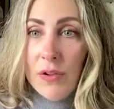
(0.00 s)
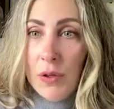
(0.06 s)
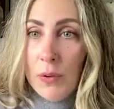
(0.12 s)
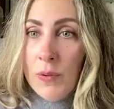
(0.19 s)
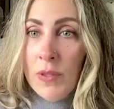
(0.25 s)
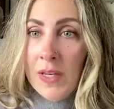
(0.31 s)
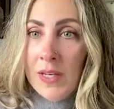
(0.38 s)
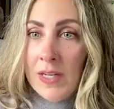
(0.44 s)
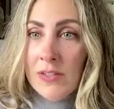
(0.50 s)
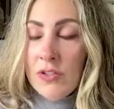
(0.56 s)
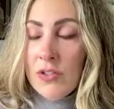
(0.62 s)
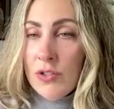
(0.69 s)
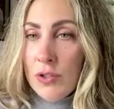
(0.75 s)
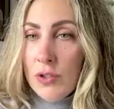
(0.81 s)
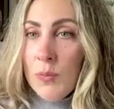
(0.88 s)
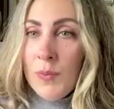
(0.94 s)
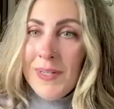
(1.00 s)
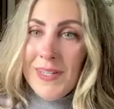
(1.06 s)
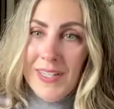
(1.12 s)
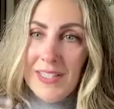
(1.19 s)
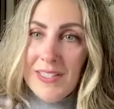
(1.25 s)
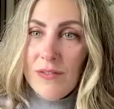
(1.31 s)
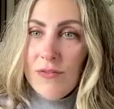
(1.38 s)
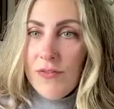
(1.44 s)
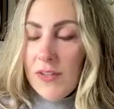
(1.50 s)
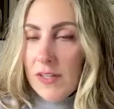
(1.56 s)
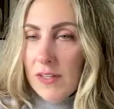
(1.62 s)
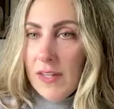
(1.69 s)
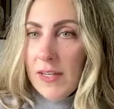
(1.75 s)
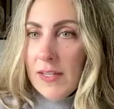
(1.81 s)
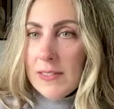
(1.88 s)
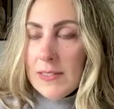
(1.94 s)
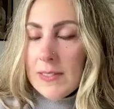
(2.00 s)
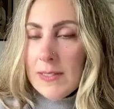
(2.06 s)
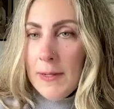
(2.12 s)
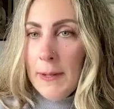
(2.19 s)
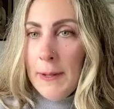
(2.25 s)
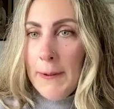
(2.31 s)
loneliness? Do we need to feel it?